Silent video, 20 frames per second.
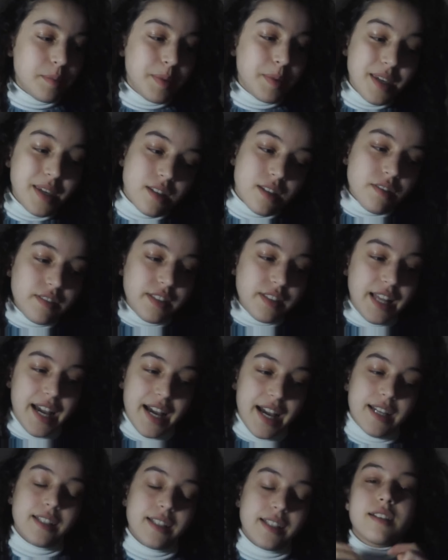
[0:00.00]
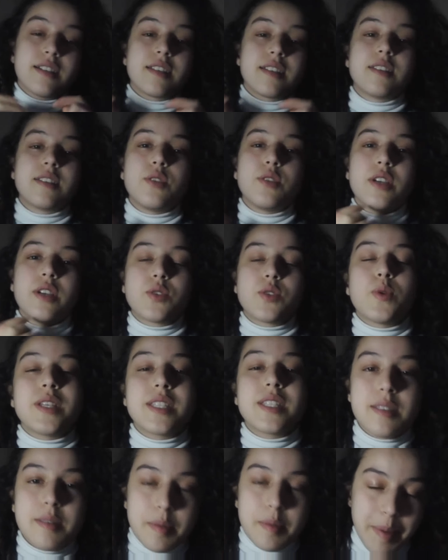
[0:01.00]
piece of land is
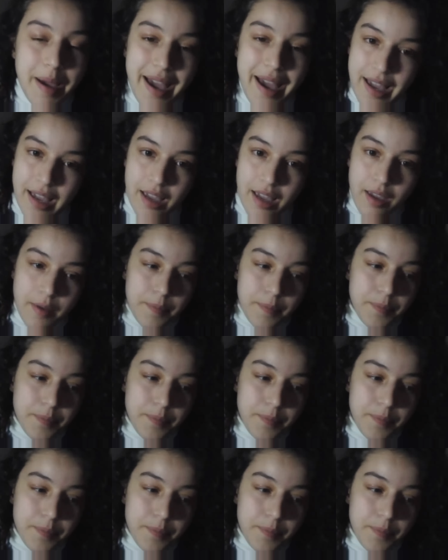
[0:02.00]
West Bank,